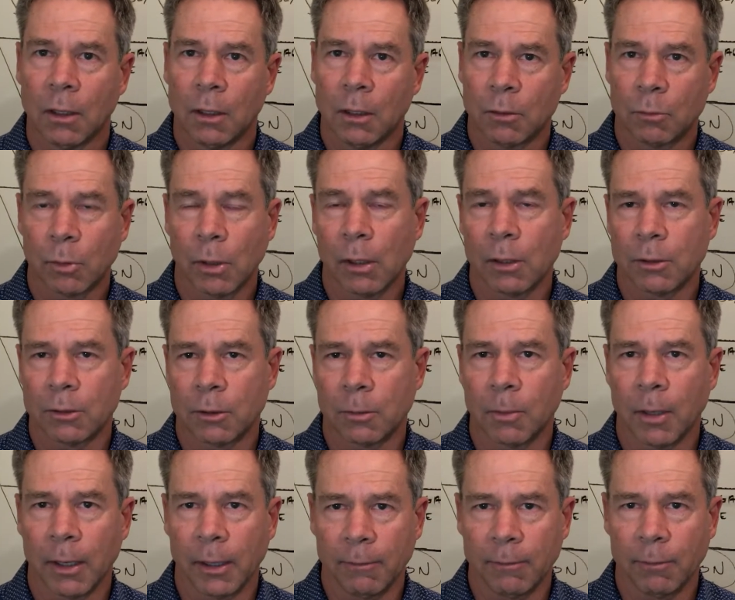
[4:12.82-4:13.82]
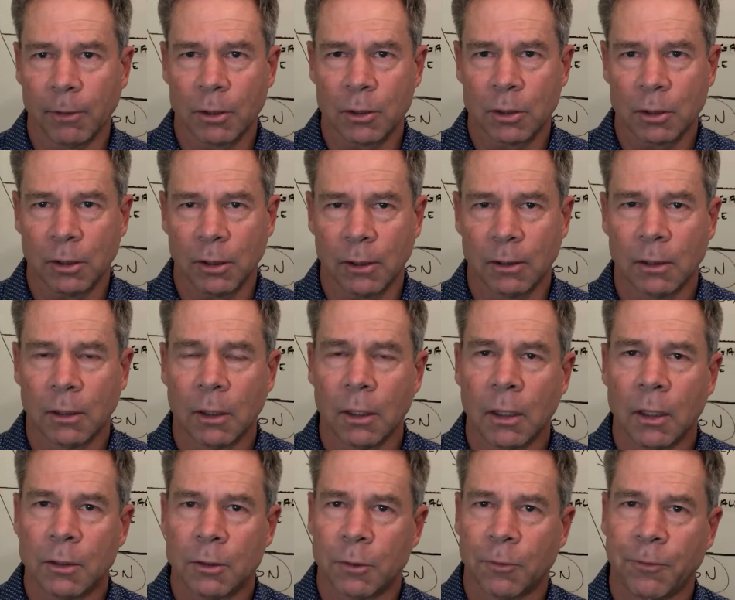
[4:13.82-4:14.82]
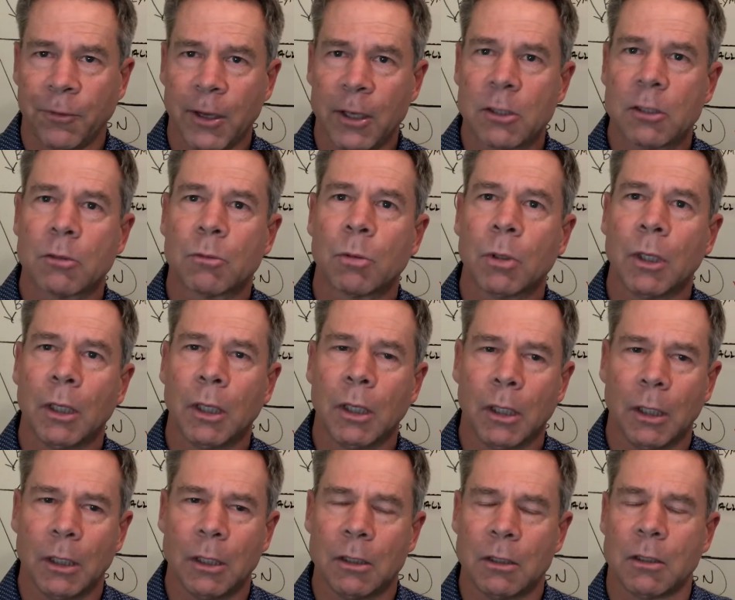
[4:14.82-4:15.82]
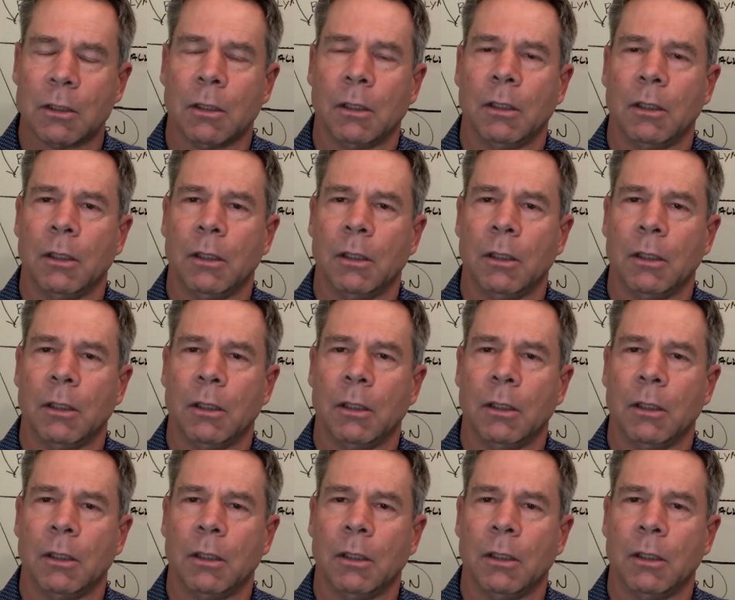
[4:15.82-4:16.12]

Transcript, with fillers: as well as their body functioning. So phase 3 is